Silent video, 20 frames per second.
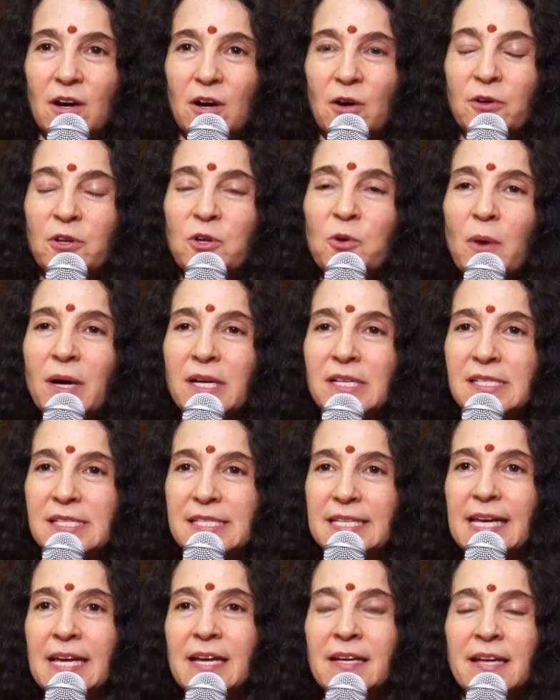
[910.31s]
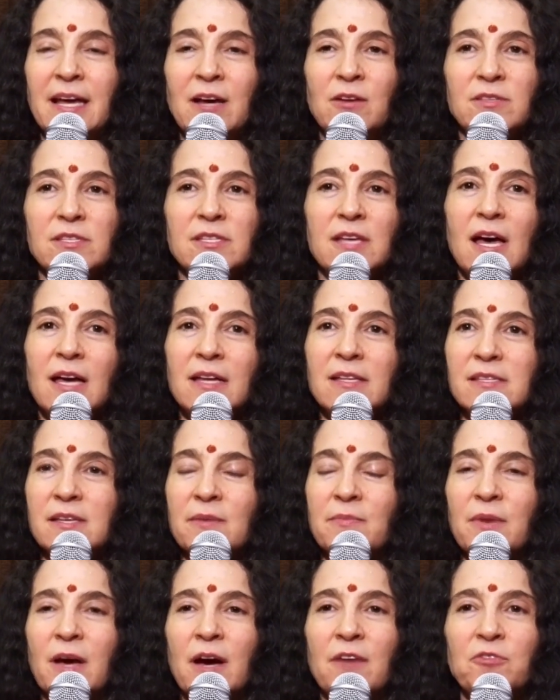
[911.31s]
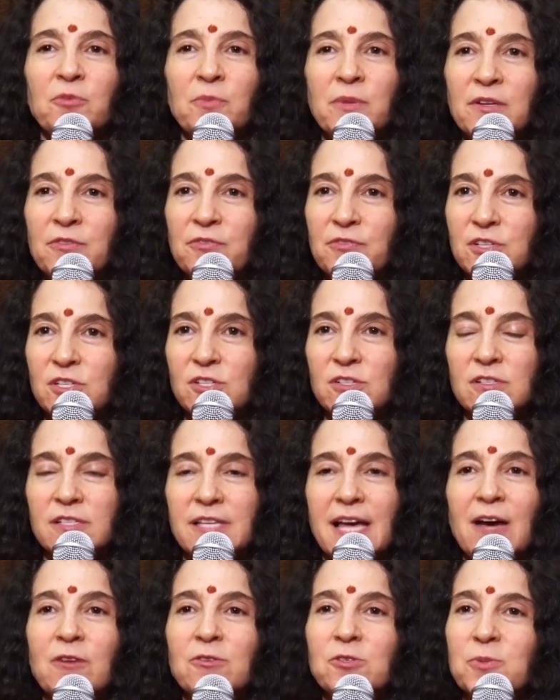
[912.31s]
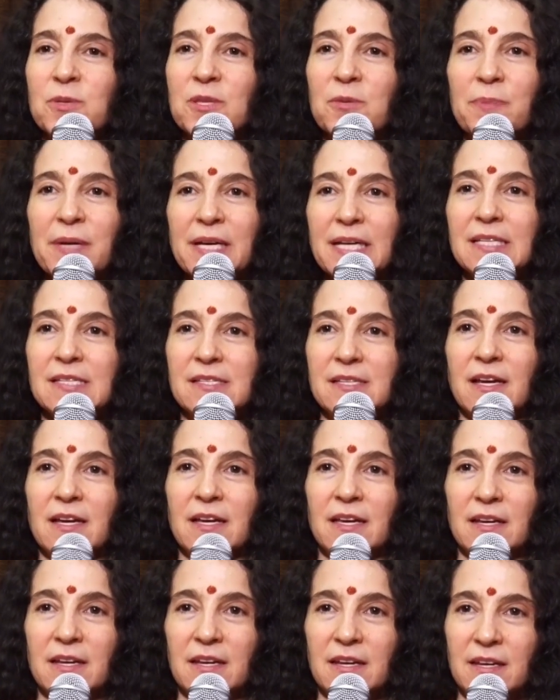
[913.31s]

Or do you want to stand outside some government official's house with a picket sign?